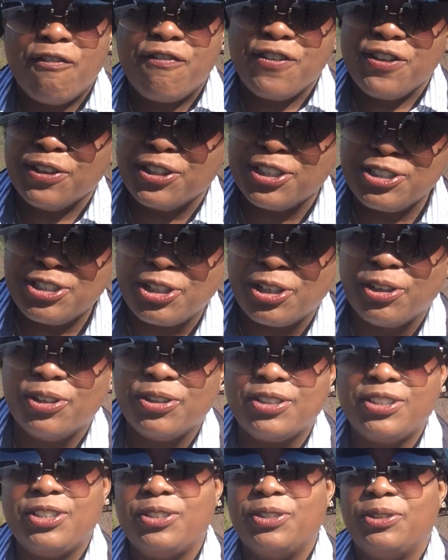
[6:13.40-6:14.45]
feel the
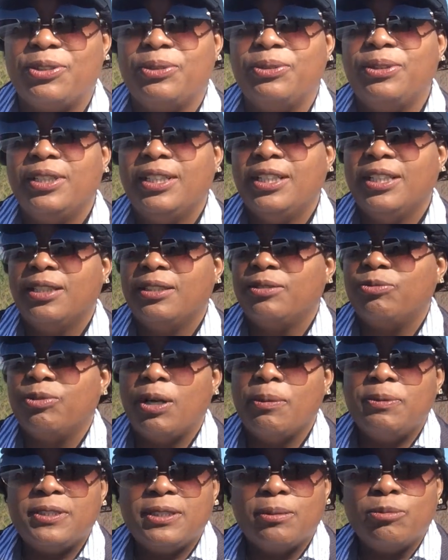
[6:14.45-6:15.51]
dirt,
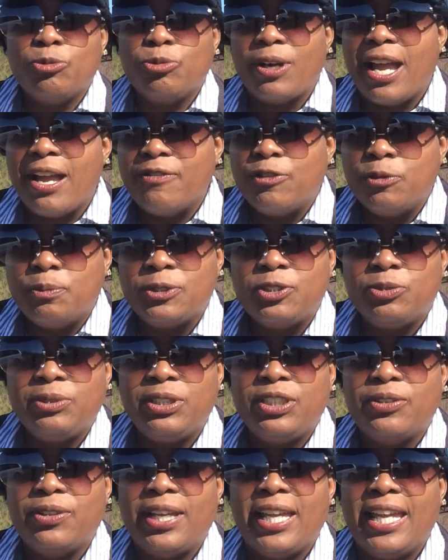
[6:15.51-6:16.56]
rub some gravel
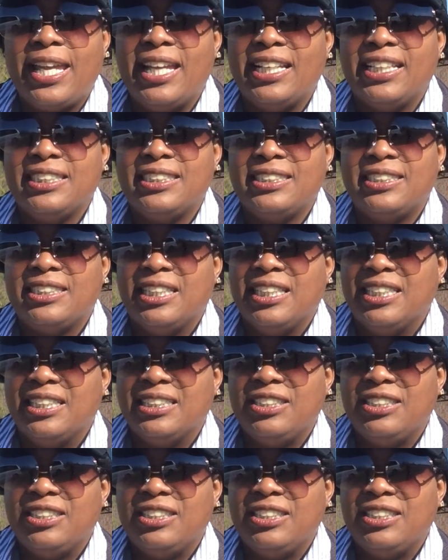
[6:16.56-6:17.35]
between your hands,